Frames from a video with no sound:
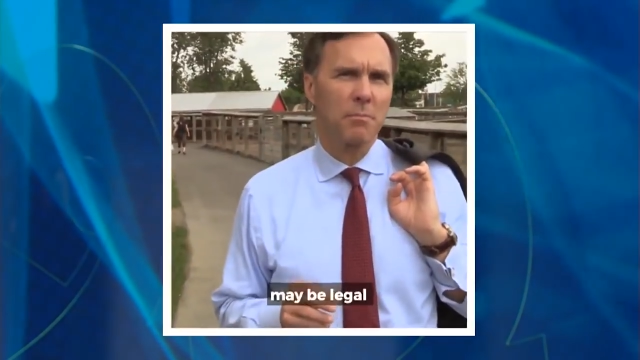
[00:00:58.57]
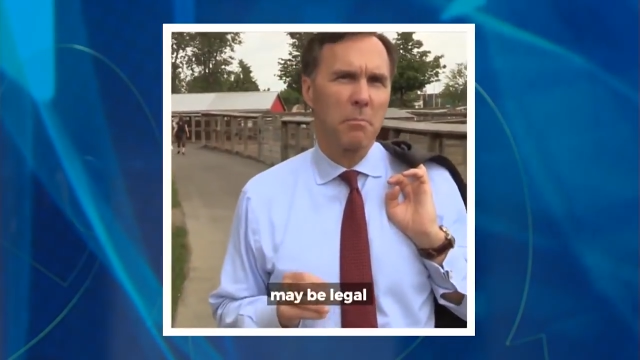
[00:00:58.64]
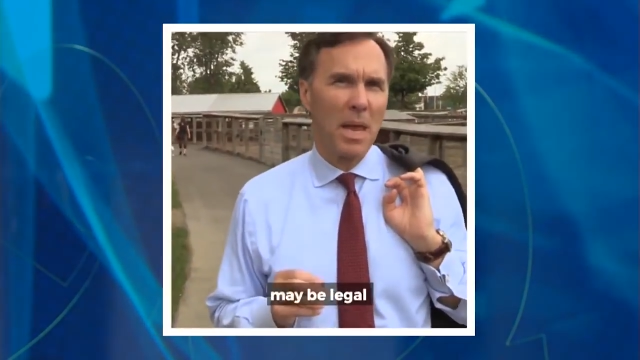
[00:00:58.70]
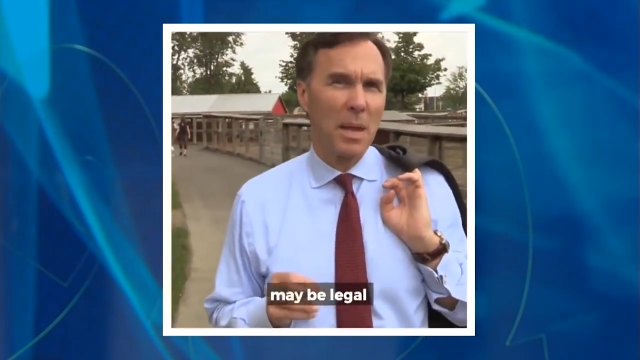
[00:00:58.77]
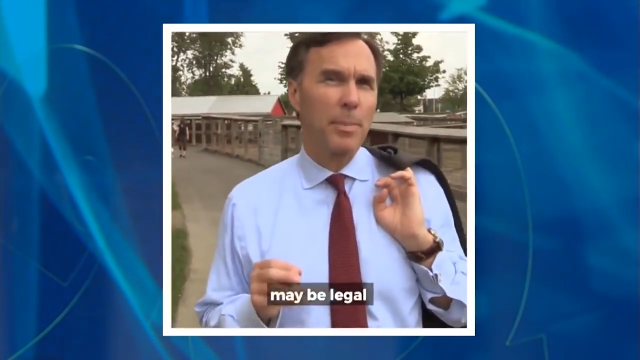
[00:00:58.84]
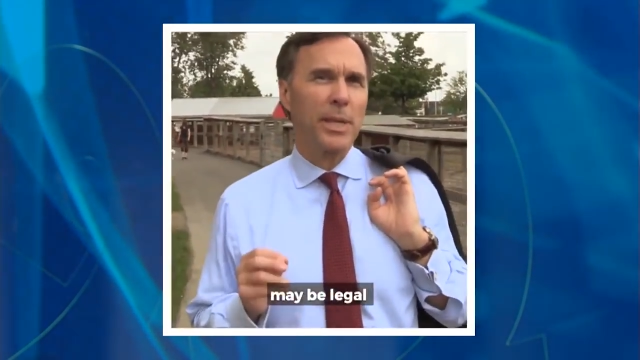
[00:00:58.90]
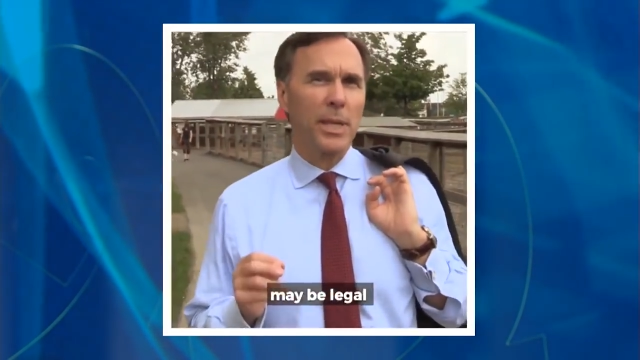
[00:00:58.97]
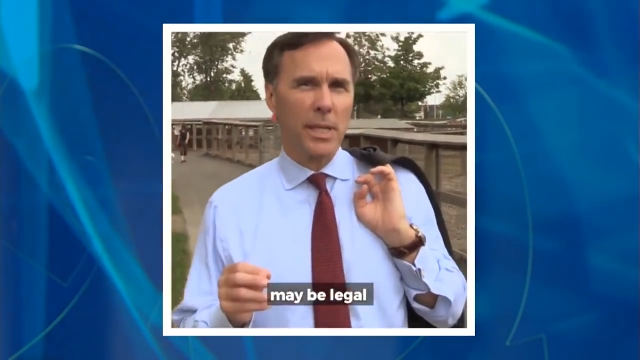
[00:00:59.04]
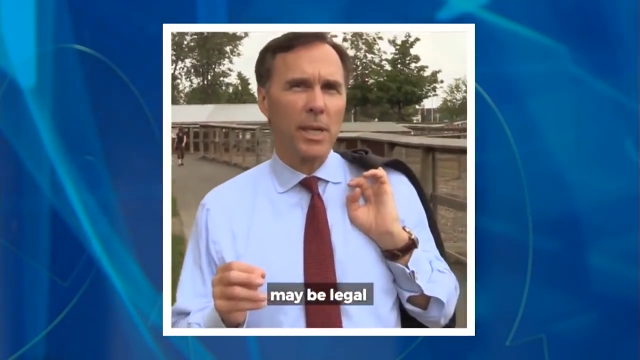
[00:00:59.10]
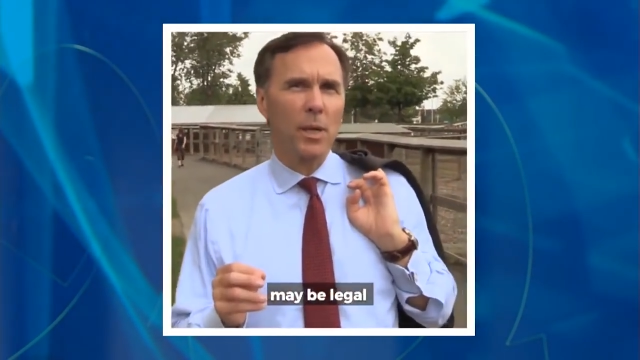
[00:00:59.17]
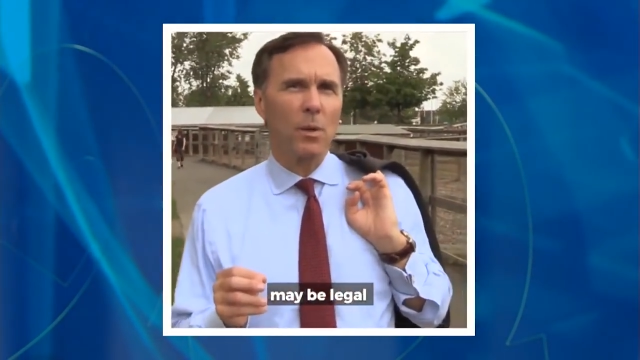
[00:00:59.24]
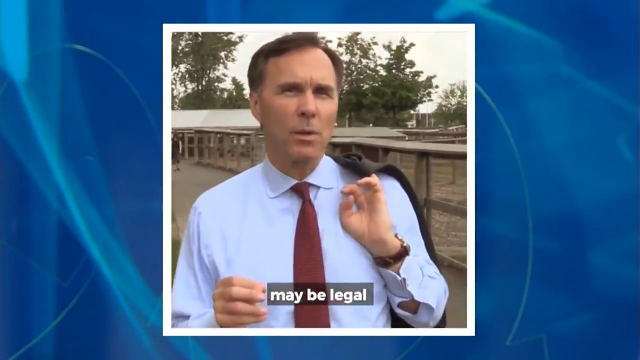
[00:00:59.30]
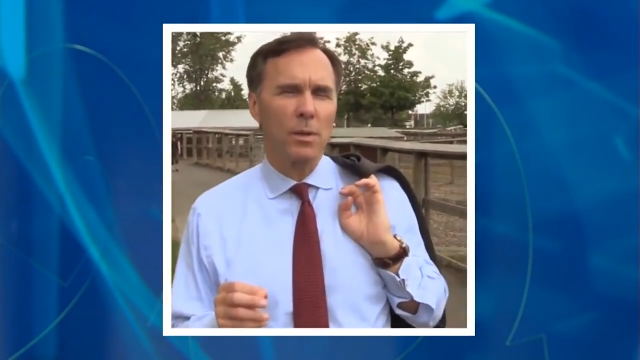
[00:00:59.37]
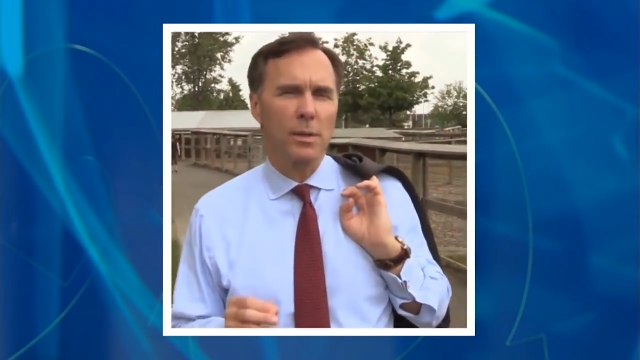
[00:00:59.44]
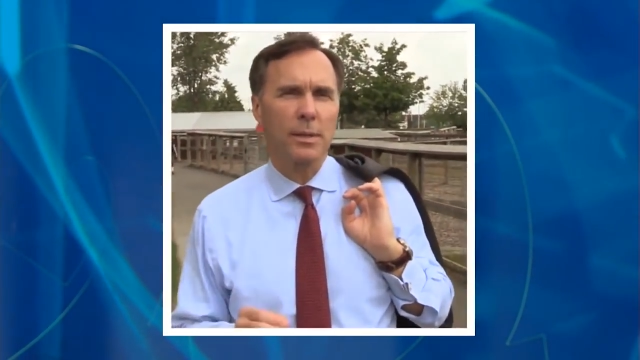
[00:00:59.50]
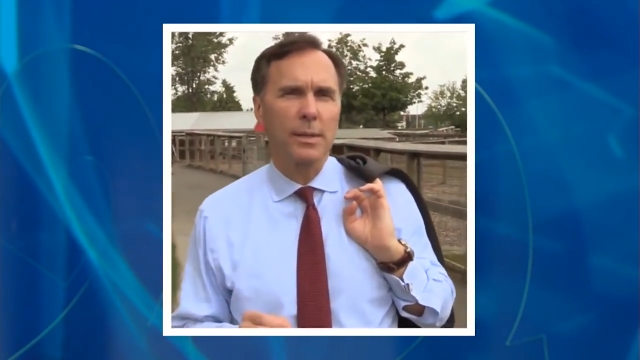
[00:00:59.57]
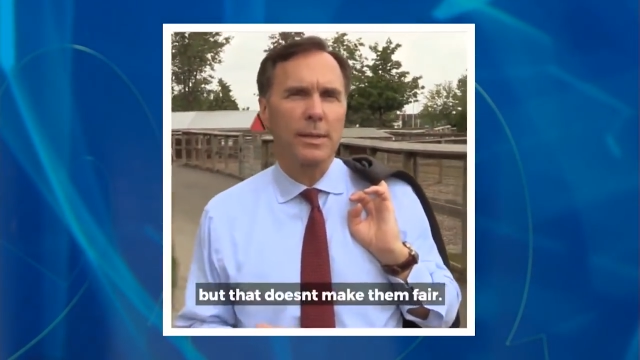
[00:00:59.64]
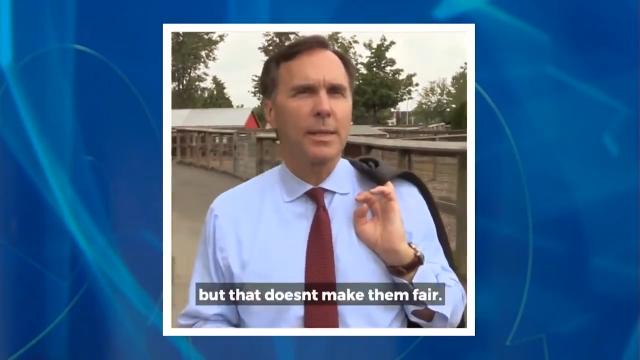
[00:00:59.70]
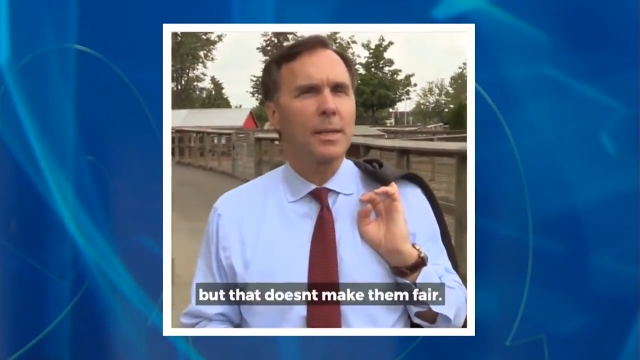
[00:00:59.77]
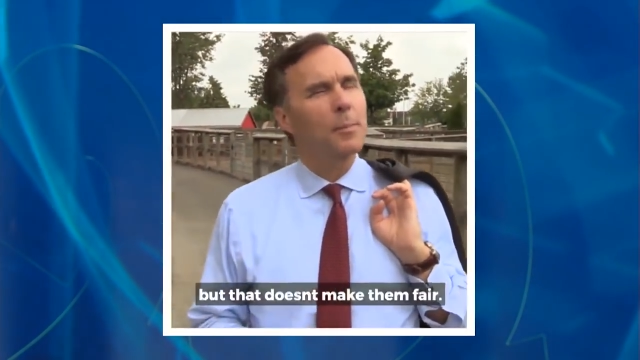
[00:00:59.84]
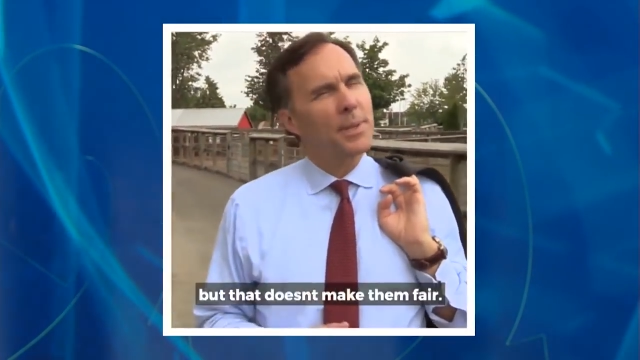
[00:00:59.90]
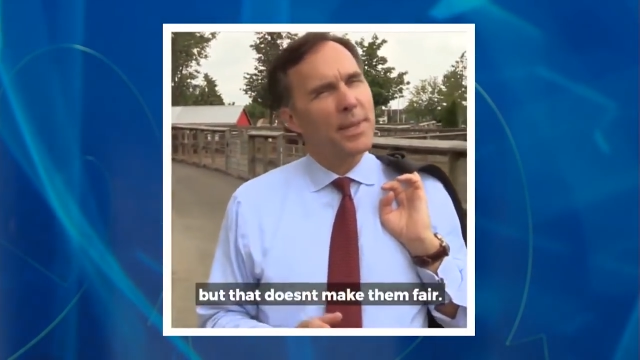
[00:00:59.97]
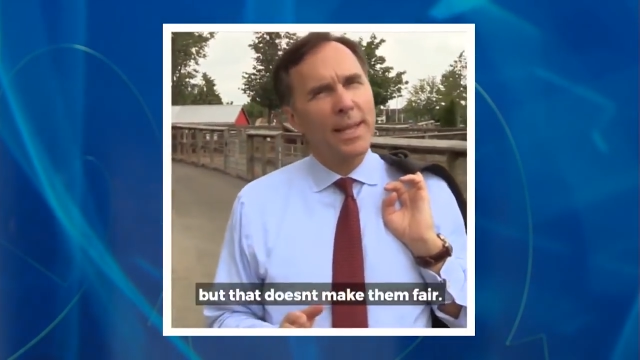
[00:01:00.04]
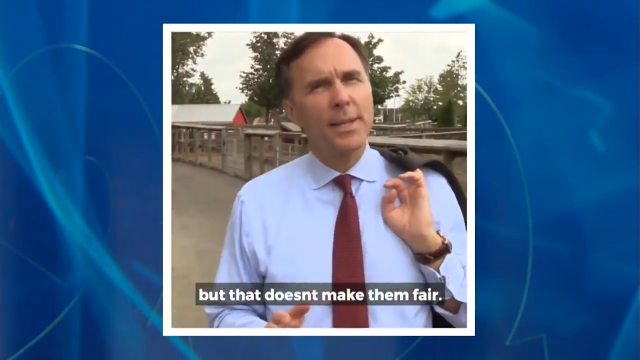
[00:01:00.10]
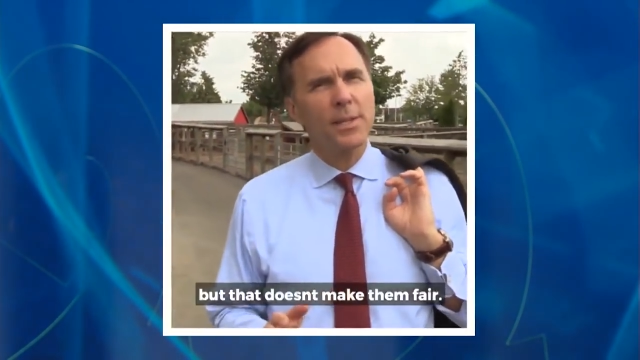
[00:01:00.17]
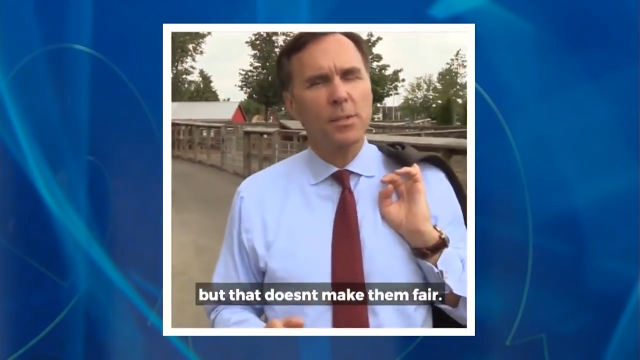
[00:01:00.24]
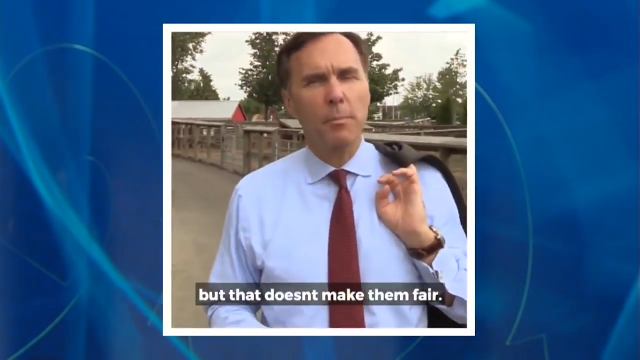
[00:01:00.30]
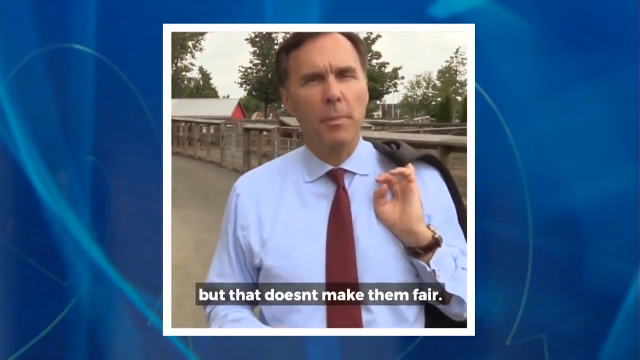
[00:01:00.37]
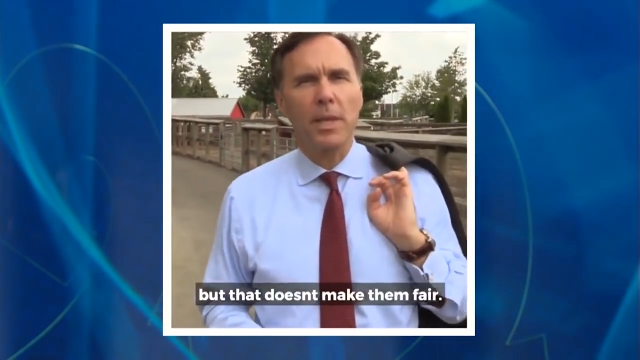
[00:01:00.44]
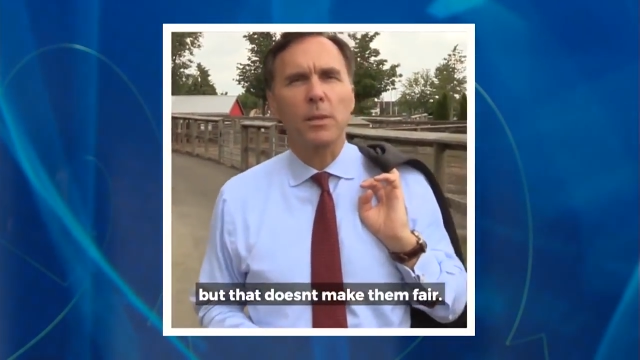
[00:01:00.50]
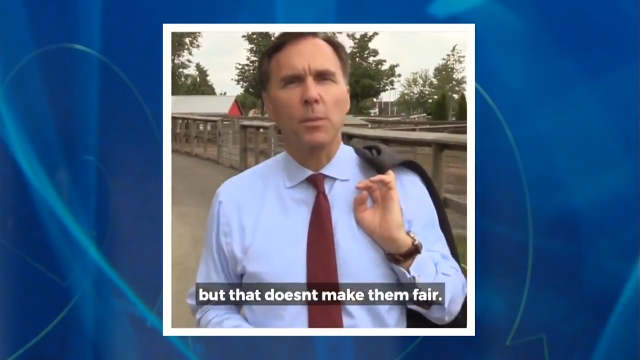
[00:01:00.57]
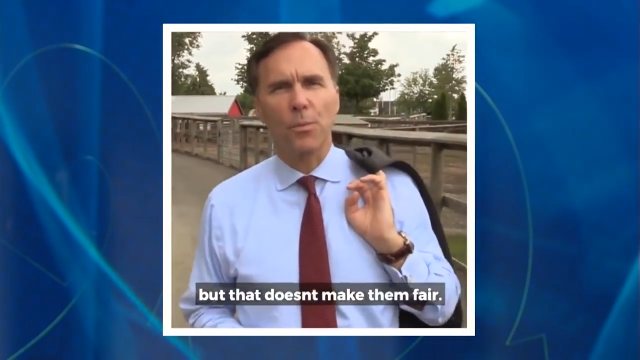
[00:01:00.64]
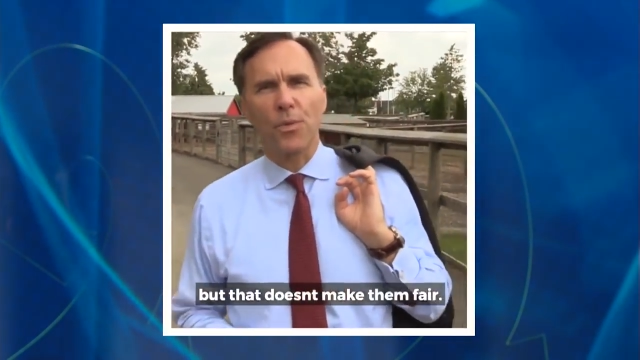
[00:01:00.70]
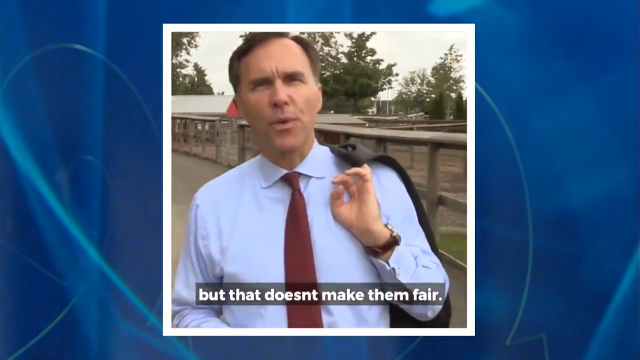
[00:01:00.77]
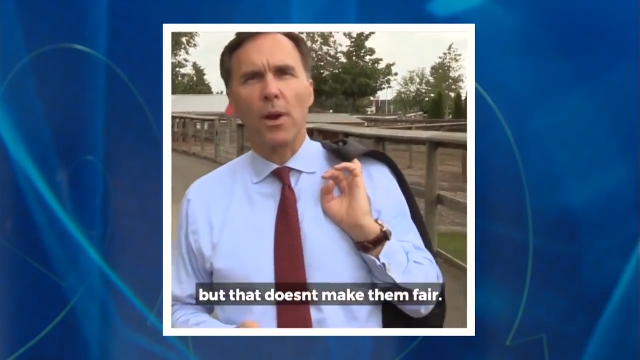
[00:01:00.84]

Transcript: may be legal, but that doesn't make them